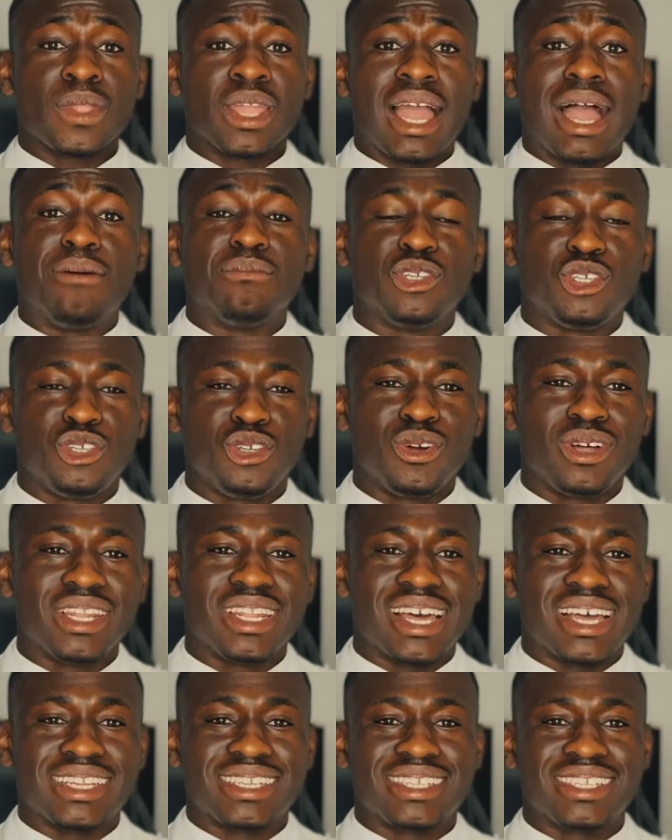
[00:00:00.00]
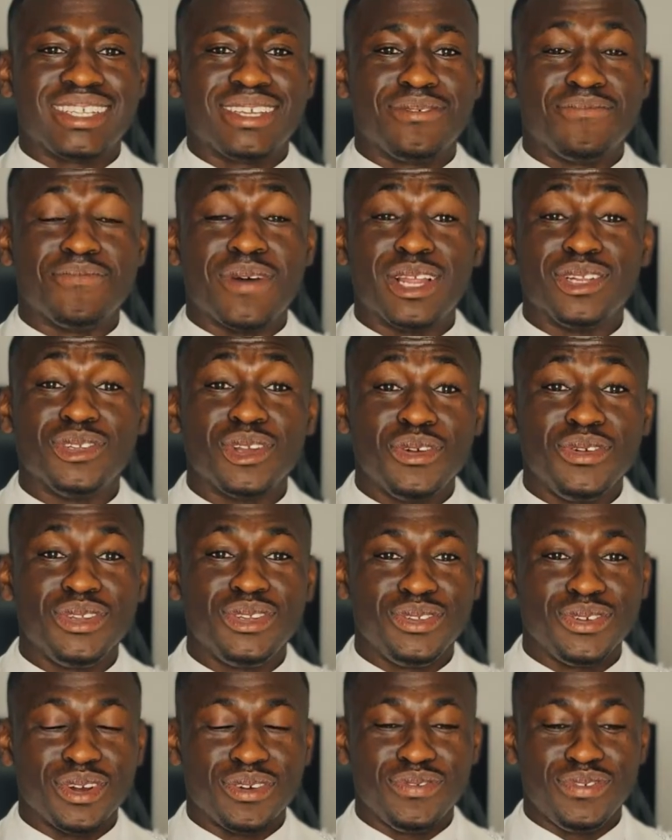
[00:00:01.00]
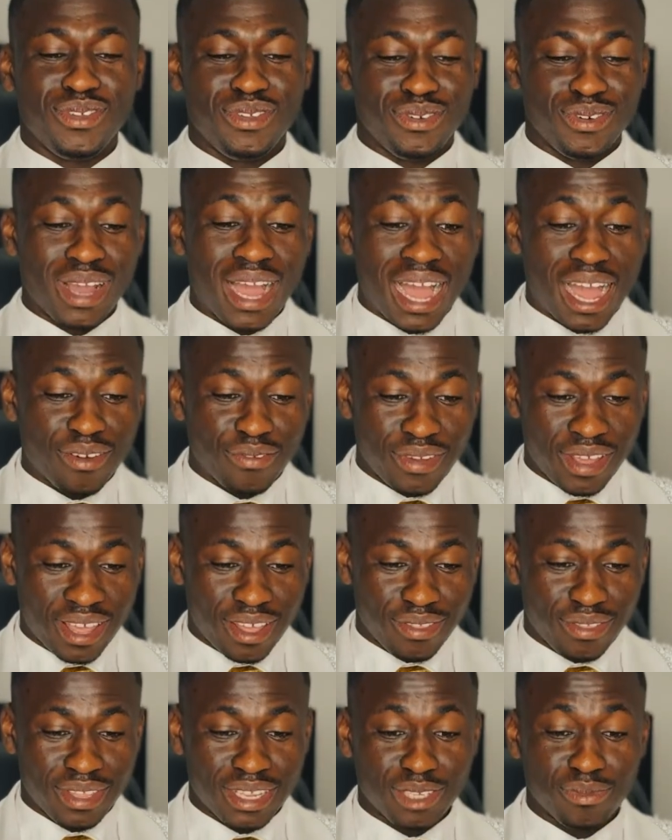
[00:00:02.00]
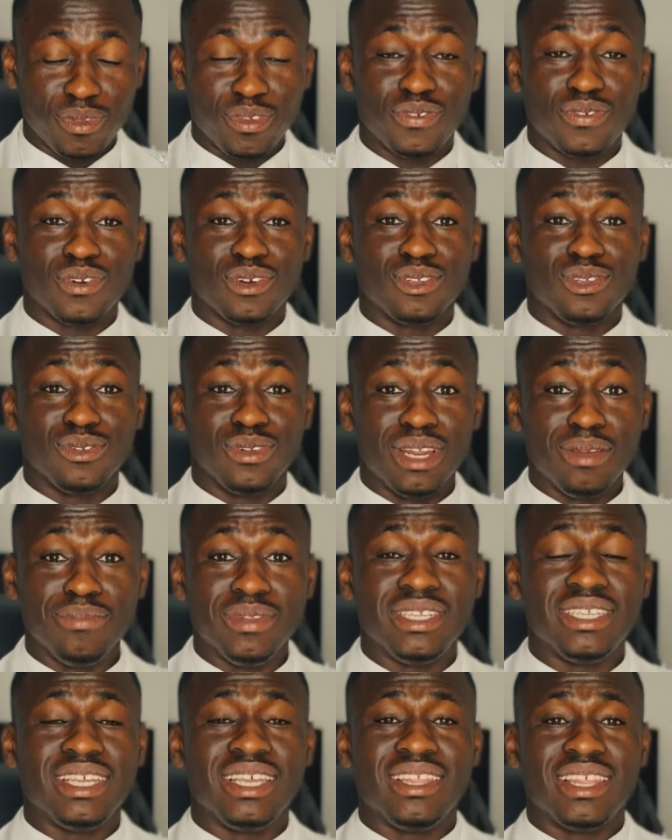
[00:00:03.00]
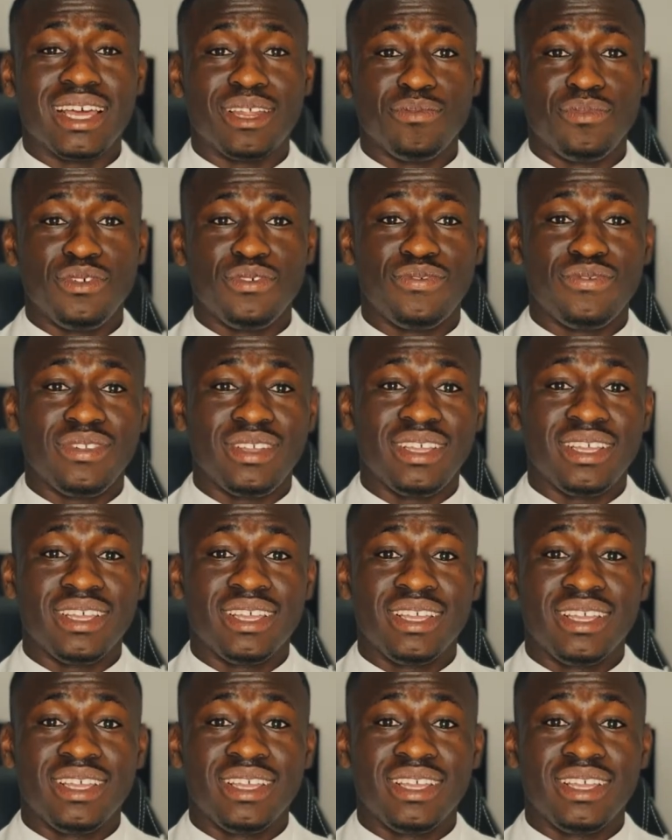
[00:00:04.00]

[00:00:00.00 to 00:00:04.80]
I'm sure that majority of you have heard this before, so let me say that briefly.